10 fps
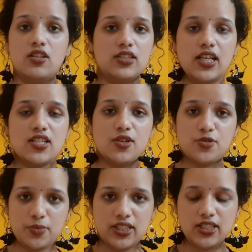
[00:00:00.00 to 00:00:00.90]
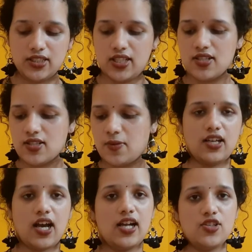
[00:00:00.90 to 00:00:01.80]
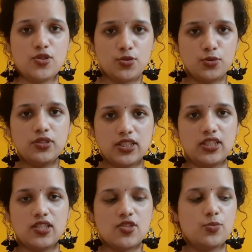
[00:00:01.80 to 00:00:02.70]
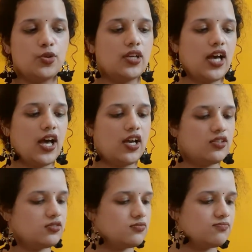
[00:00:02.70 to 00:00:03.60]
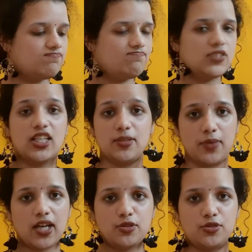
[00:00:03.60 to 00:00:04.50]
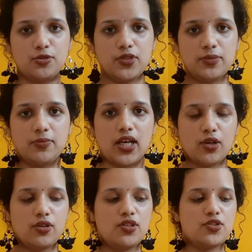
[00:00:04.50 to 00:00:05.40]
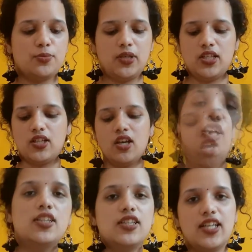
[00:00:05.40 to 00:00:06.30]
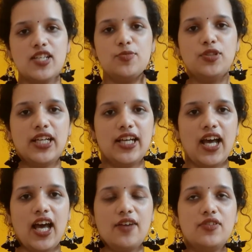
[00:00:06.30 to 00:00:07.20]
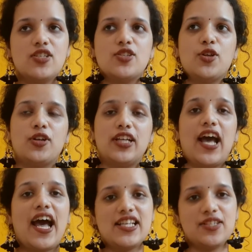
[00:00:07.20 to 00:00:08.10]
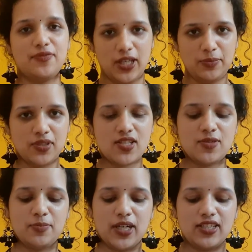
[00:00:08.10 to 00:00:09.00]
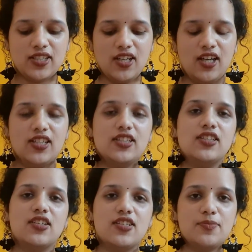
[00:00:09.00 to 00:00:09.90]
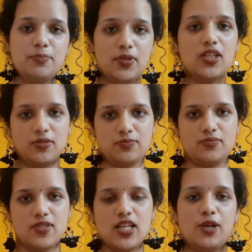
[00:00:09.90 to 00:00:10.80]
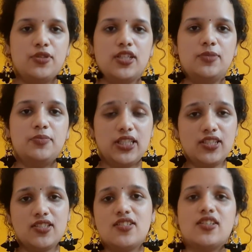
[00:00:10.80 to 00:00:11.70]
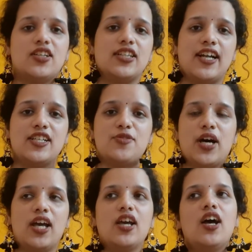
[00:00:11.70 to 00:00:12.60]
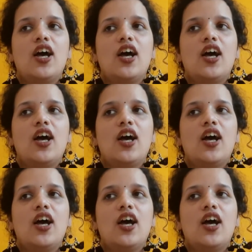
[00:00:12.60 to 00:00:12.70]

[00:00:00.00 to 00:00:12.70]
that sounds pretty intense. I'll soon read this book and get back to you with my honest opinion. The next book that I have is not as famous, but the blurb sounded pretty interesting, and that is why